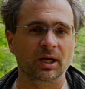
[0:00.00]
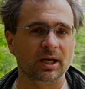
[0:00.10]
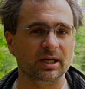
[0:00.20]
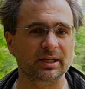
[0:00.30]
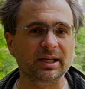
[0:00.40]

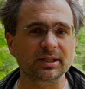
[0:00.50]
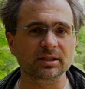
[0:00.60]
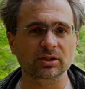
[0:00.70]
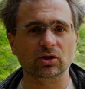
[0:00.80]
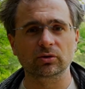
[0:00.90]

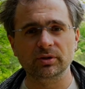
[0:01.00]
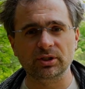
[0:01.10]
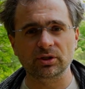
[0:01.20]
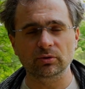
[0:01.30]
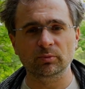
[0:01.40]
Canadians
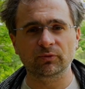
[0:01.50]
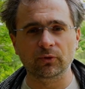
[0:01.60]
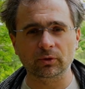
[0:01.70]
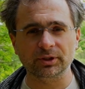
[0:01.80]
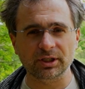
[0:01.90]
consume
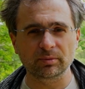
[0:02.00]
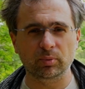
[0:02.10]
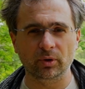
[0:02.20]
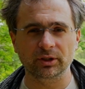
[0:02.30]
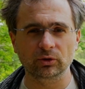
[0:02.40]

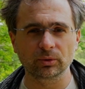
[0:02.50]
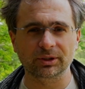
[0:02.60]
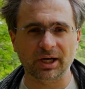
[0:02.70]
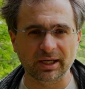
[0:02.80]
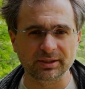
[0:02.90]
14.2
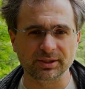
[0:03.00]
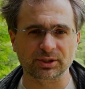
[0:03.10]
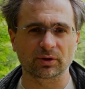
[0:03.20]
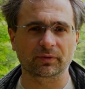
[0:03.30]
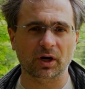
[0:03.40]

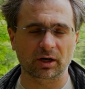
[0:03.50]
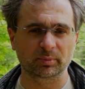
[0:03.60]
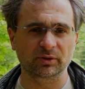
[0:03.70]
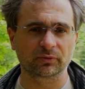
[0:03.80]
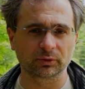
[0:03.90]
tons of
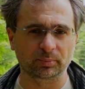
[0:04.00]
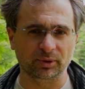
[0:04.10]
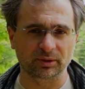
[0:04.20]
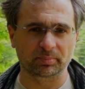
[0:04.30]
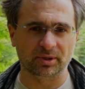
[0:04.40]
carbon
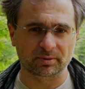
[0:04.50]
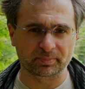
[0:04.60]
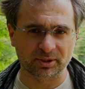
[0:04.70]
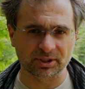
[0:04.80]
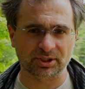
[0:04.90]
footprint per
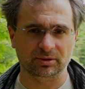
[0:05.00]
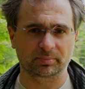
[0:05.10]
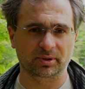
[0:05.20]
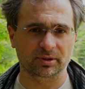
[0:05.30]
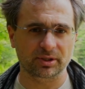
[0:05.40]
person
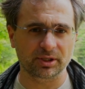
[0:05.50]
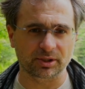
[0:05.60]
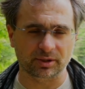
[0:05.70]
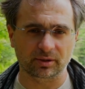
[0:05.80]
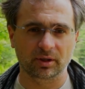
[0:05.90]
per
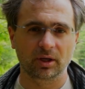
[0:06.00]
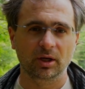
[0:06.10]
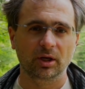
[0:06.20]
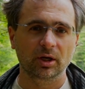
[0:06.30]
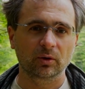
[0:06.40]
year.
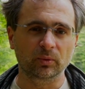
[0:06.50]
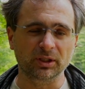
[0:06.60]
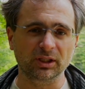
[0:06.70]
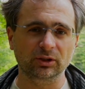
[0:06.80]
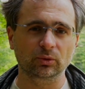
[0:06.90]
We
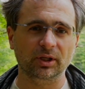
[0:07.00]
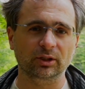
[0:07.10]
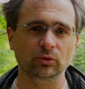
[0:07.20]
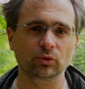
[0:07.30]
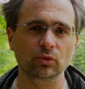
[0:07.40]
need to
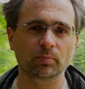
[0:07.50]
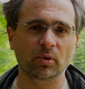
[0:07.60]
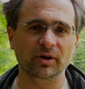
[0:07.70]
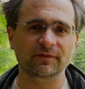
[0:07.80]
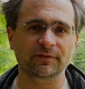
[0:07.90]
get to
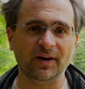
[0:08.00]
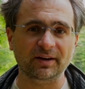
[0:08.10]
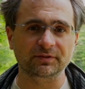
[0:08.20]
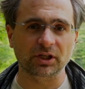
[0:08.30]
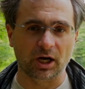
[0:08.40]

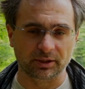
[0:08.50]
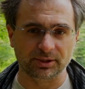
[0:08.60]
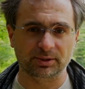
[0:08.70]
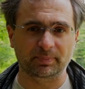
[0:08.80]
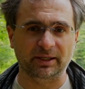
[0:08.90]
2.5
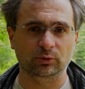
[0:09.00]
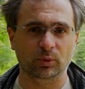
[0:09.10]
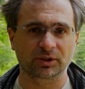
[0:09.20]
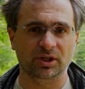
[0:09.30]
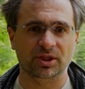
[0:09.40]
tons by
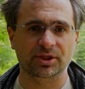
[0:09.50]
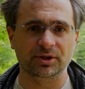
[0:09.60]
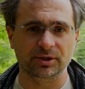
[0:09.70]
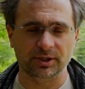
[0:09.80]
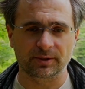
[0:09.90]

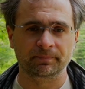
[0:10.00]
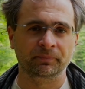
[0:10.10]
2030.